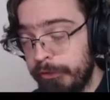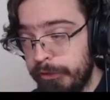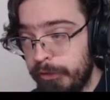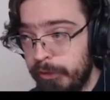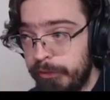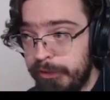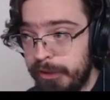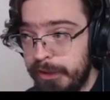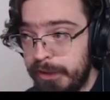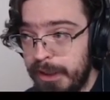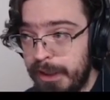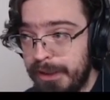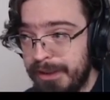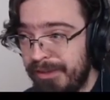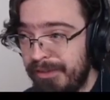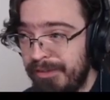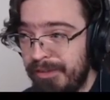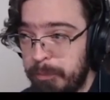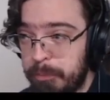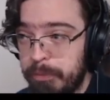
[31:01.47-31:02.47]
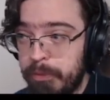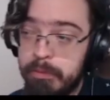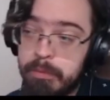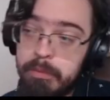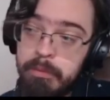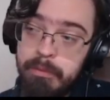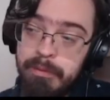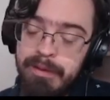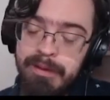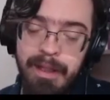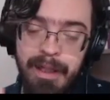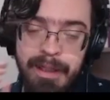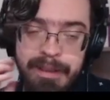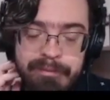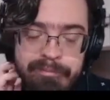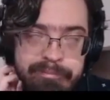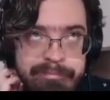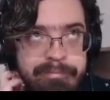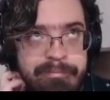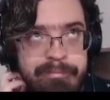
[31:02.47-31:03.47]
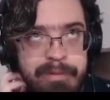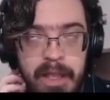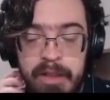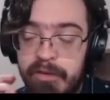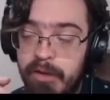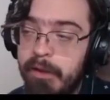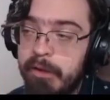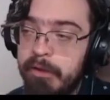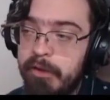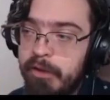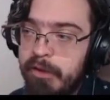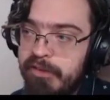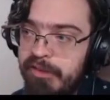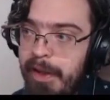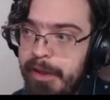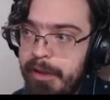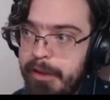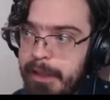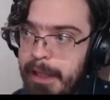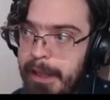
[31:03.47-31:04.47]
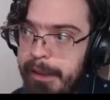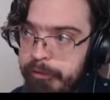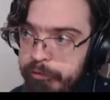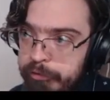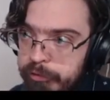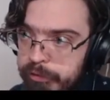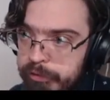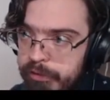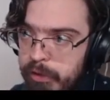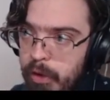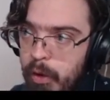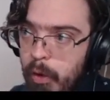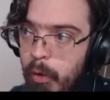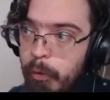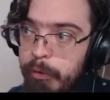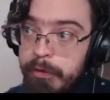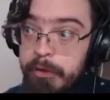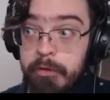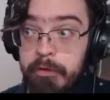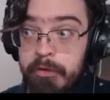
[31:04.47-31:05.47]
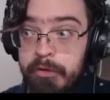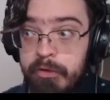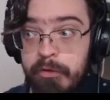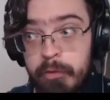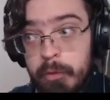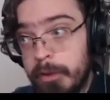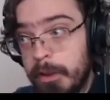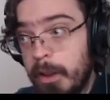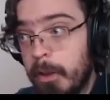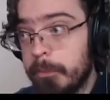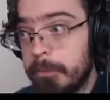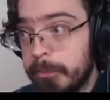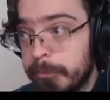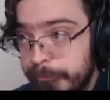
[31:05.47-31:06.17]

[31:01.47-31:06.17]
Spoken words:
and over again, because you're probably like, it's either going to take ages or you're going to screw it up.